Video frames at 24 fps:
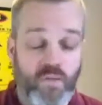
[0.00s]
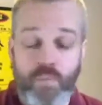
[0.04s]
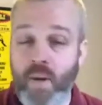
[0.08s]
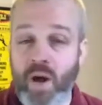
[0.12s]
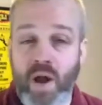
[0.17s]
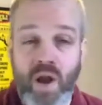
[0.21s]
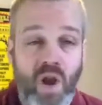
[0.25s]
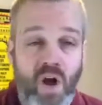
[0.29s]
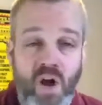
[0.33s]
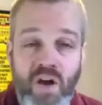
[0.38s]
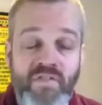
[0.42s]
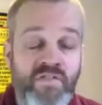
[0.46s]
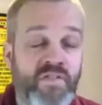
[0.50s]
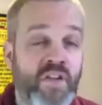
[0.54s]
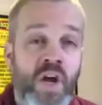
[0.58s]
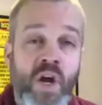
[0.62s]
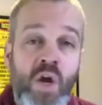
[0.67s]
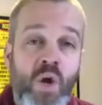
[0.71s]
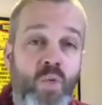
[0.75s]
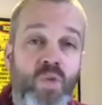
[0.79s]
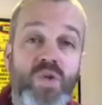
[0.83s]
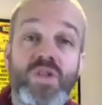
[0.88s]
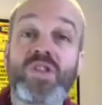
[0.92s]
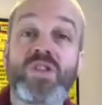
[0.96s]
My life
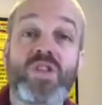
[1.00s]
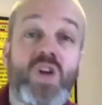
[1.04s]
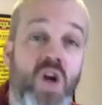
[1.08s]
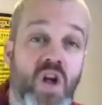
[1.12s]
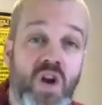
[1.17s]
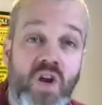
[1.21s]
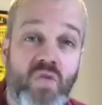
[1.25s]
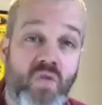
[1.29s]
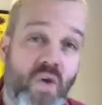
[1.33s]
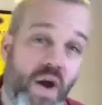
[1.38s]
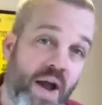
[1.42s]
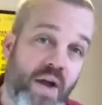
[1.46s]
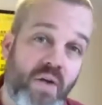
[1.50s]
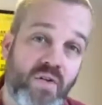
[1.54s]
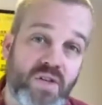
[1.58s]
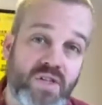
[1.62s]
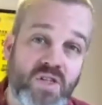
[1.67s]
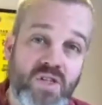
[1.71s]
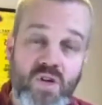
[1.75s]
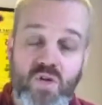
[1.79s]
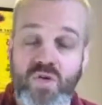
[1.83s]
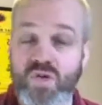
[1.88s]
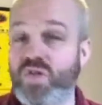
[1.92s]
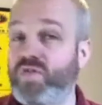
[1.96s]
was turned around at
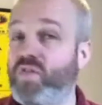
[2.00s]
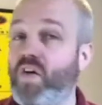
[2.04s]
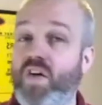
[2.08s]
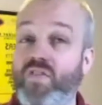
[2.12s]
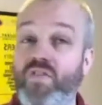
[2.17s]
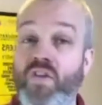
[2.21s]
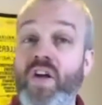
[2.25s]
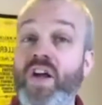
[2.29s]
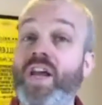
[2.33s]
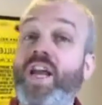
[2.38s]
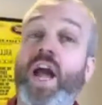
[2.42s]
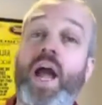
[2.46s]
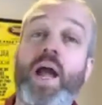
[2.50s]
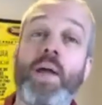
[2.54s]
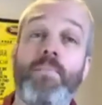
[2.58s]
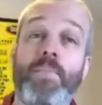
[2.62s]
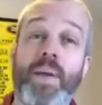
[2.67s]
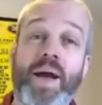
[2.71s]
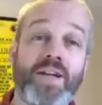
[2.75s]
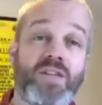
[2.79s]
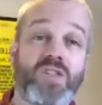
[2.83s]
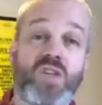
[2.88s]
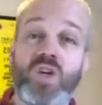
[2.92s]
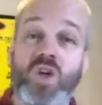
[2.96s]
Soul Survivor. I came
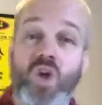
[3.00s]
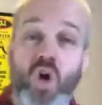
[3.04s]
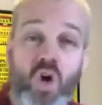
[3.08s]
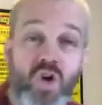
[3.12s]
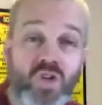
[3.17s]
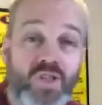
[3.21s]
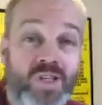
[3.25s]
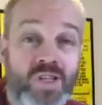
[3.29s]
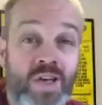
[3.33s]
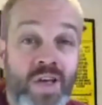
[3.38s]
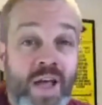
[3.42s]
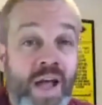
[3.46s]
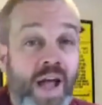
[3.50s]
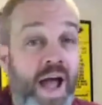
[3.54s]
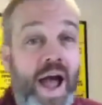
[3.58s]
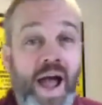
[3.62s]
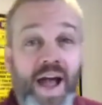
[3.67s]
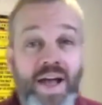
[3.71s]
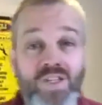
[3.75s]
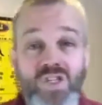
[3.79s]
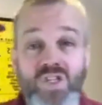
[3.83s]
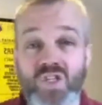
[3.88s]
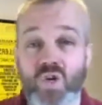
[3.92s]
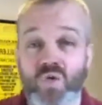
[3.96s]
back to God
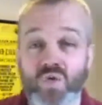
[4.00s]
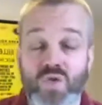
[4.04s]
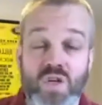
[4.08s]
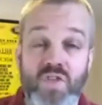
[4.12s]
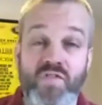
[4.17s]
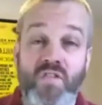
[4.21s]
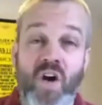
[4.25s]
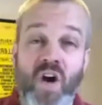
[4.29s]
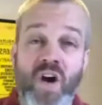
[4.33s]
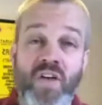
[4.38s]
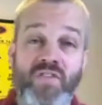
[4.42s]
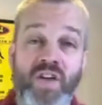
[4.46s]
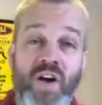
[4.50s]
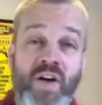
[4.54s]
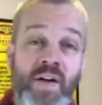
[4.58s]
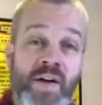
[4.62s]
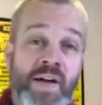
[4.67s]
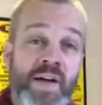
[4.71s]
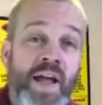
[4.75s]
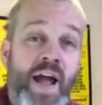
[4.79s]
at Soul Survivor.